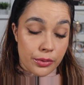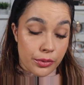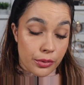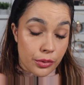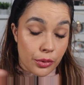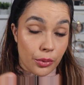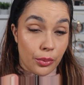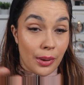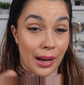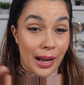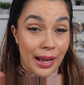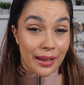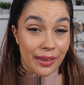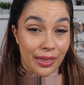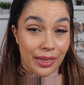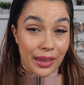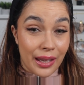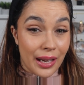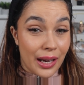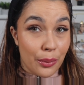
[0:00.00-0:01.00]
So I
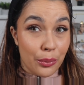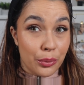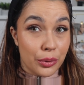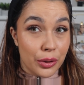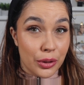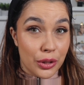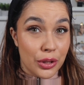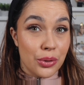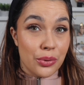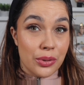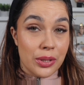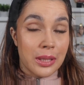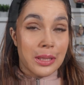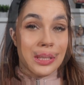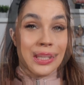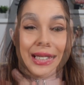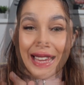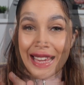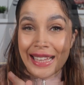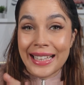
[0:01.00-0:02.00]
think I wouldn't use it.
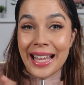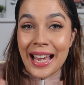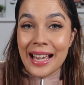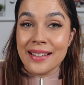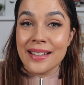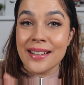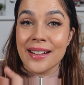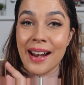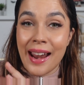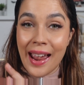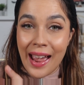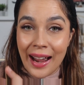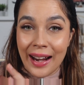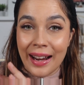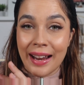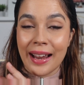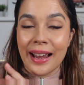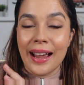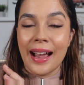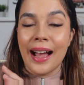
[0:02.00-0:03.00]
The eyeliner
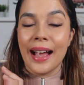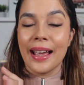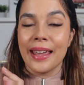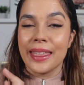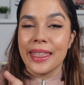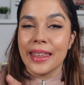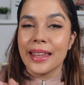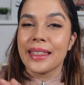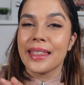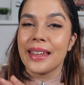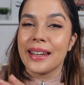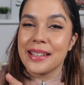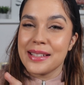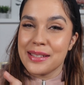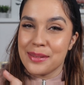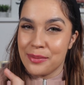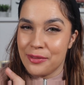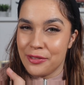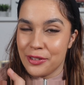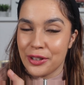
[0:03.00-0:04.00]
hack I think that
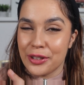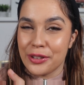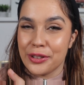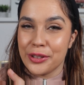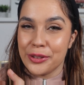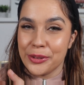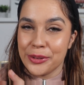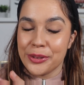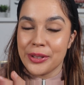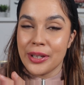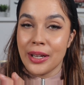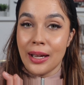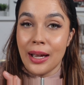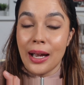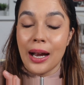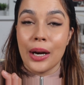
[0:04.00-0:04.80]
it's very good.